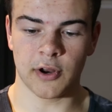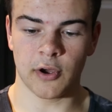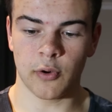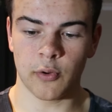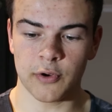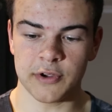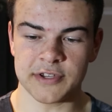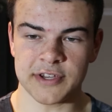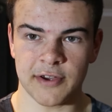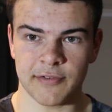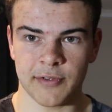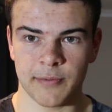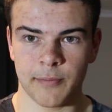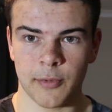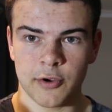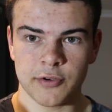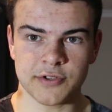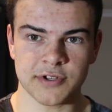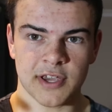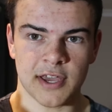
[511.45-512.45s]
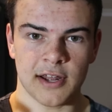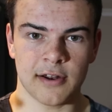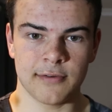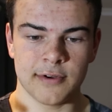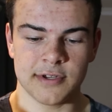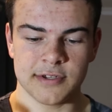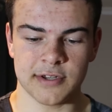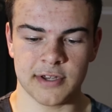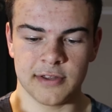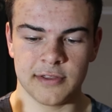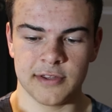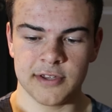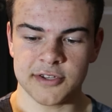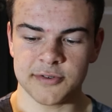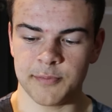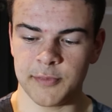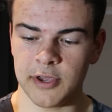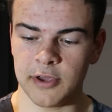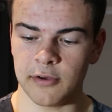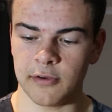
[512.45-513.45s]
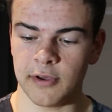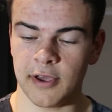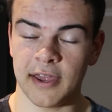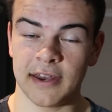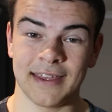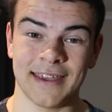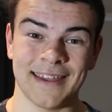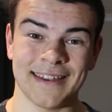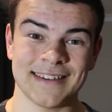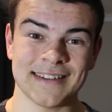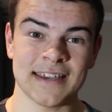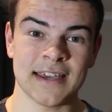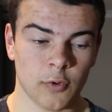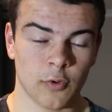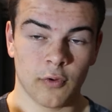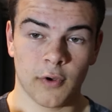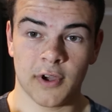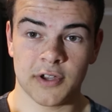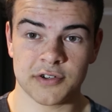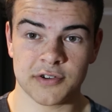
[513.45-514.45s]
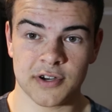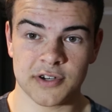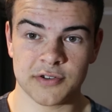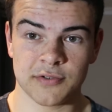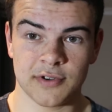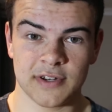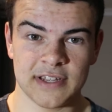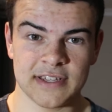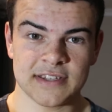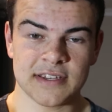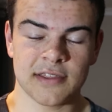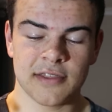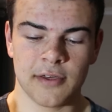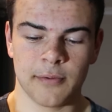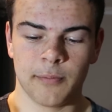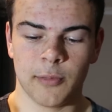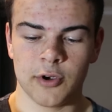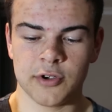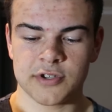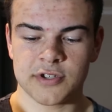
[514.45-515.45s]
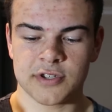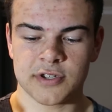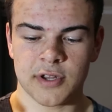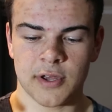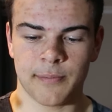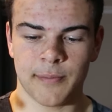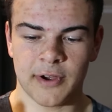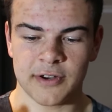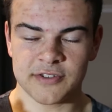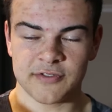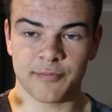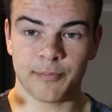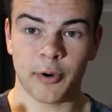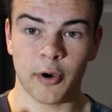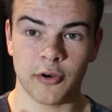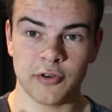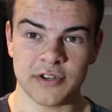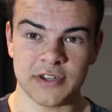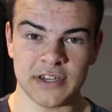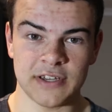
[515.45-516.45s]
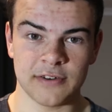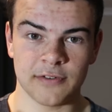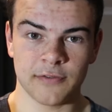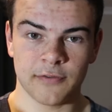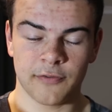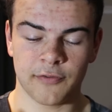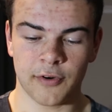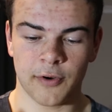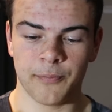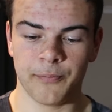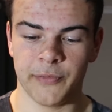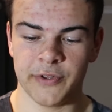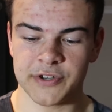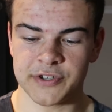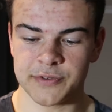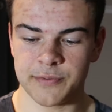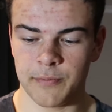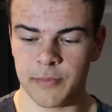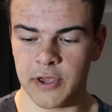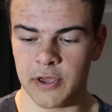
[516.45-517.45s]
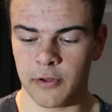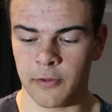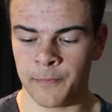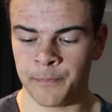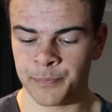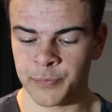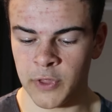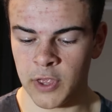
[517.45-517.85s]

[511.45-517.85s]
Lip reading: I always have the most calories in this meal and get, or I try to at least, the most amount of protein from this meal.